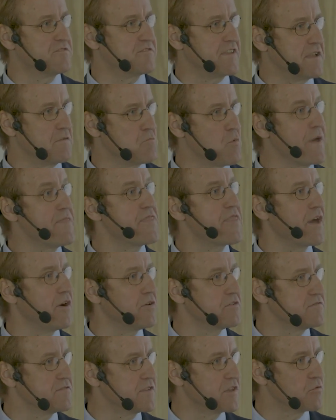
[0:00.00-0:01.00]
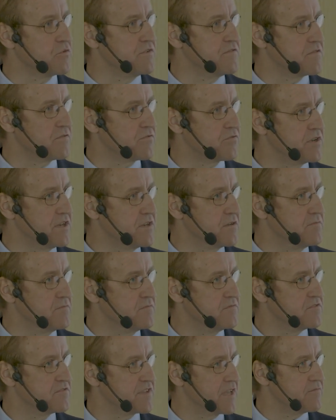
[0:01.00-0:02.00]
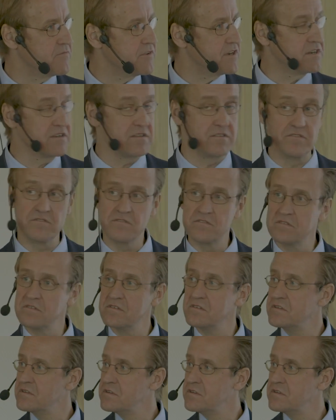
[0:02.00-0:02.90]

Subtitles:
say, 1,000 degrees of freedom, same variance?